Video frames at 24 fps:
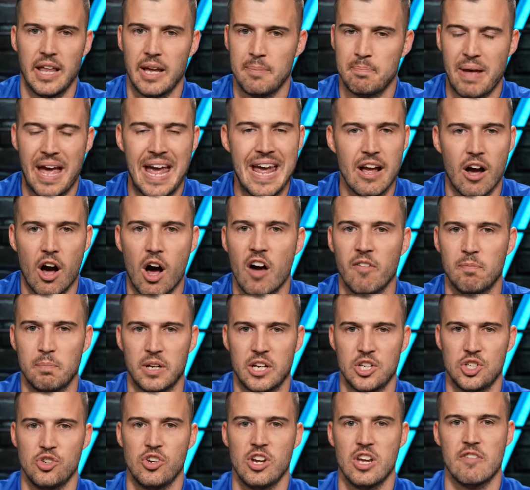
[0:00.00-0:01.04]
They pay off
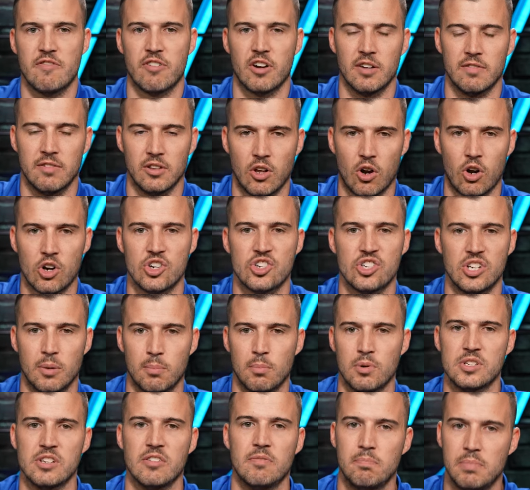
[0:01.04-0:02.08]
because you get in front of large
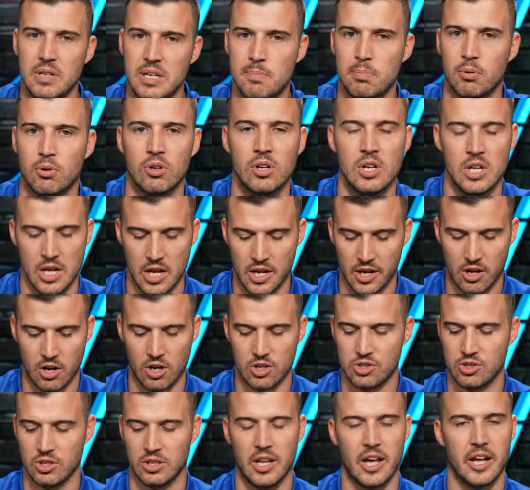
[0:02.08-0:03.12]
numbers of people,
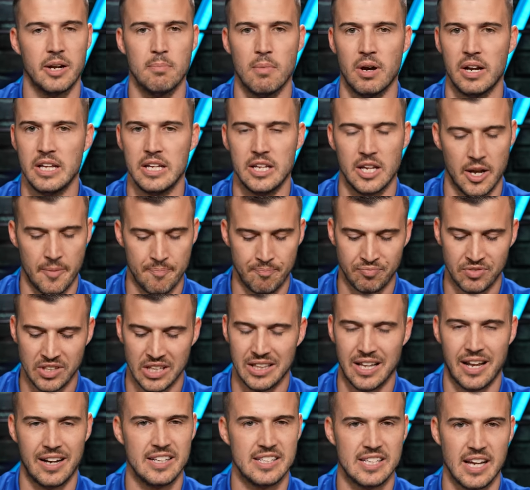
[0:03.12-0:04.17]
cost you a lot of money,
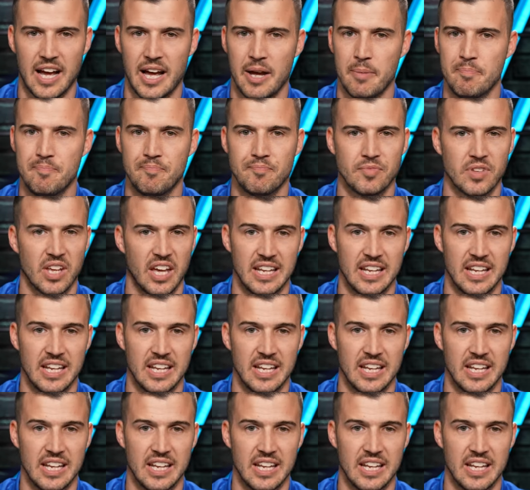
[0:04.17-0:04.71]
a lot of time.